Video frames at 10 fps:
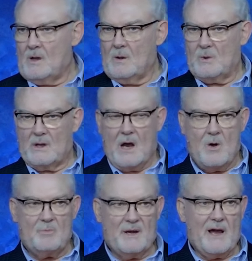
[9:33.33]
We
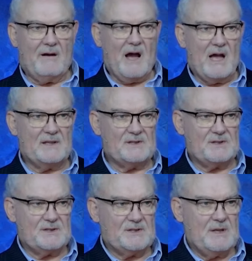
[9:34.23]
open our eyes
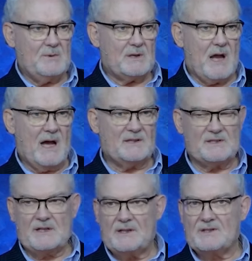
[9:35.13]
to see what God
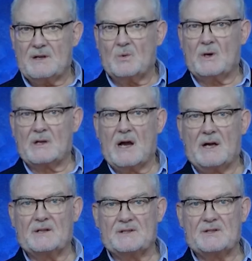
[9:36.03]
sees and what
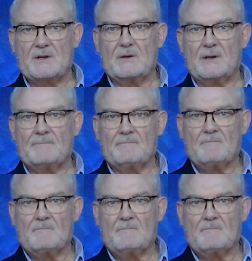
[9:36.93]
God is doing.